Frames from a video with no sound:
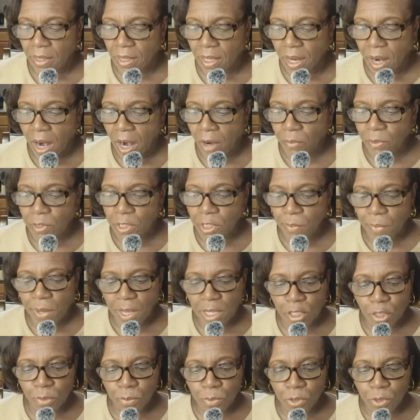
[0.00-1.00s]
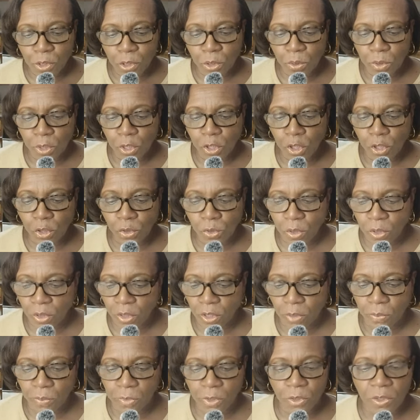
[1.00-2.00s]
They are responsible to ensure
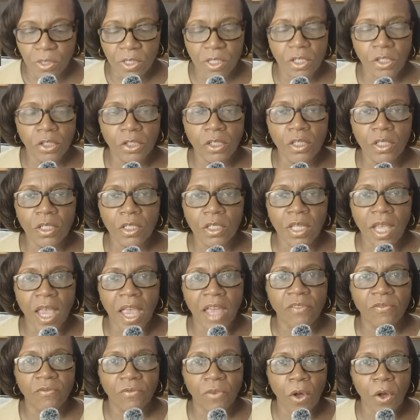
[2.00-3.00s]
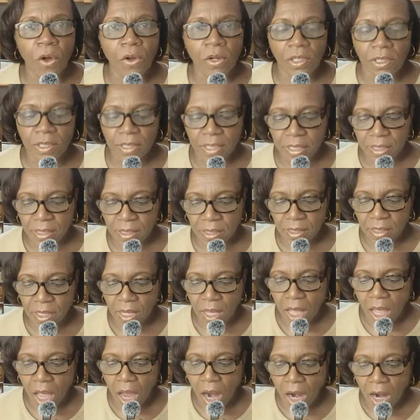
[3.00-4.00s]
the musicians and vocalists
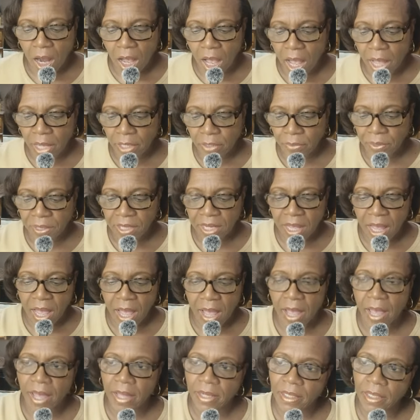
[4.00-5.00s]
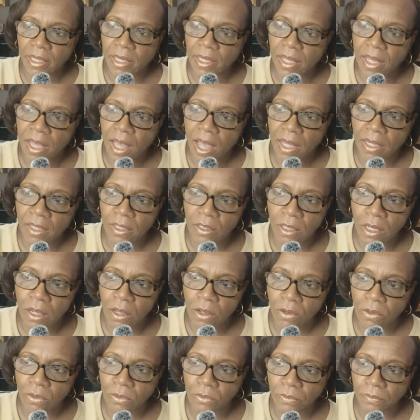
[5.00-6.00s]
are honoring God and God
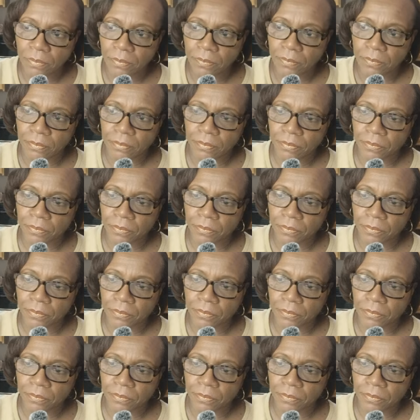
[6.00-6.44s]
alone.